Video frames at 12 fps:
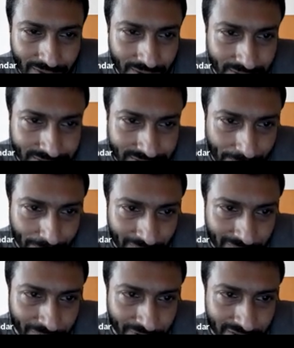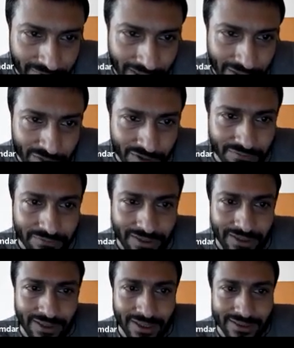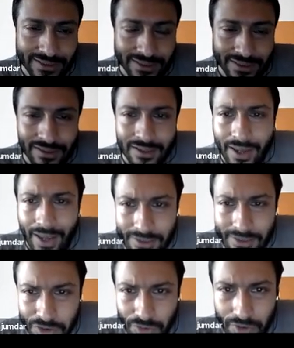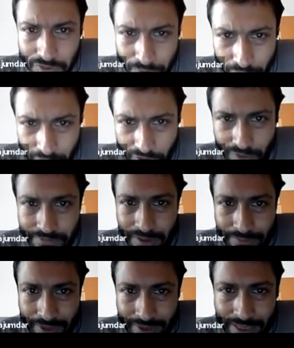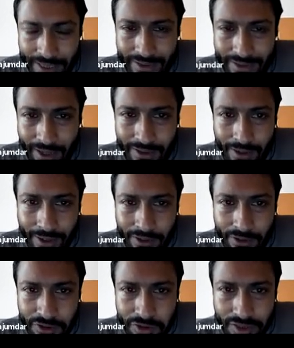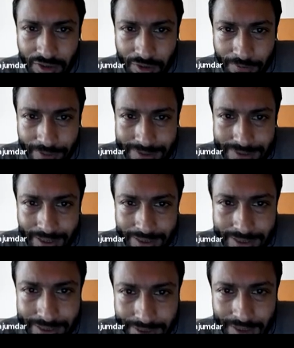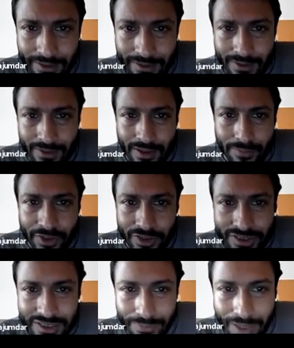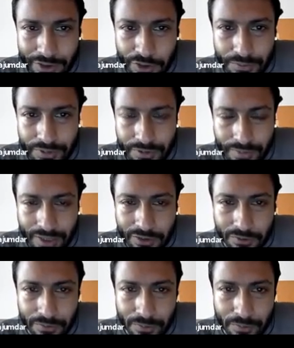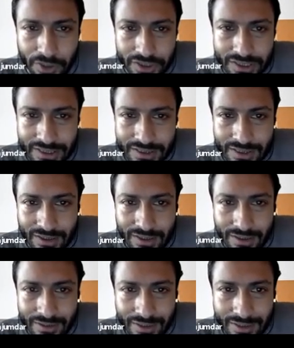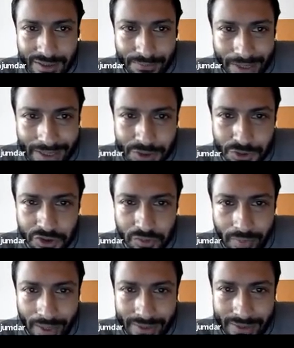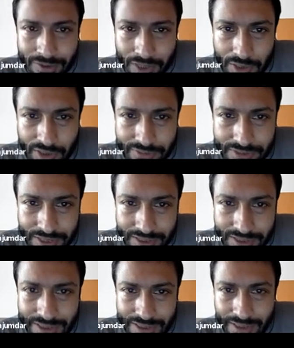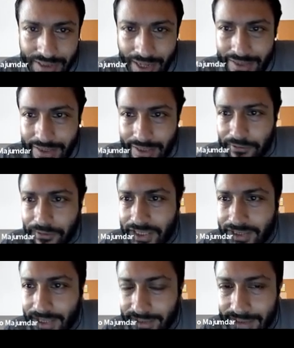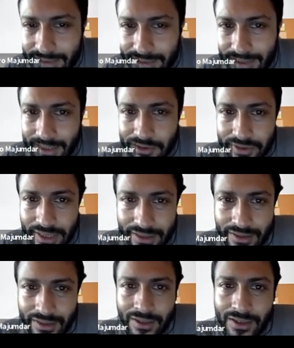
uh, sample for the value of vst and so on. So for all of them, right? I can i I can also think of I started here because it's a Markov Markov process. Then the past wouldn't matter, so I would have started here and then finished at st, right? So then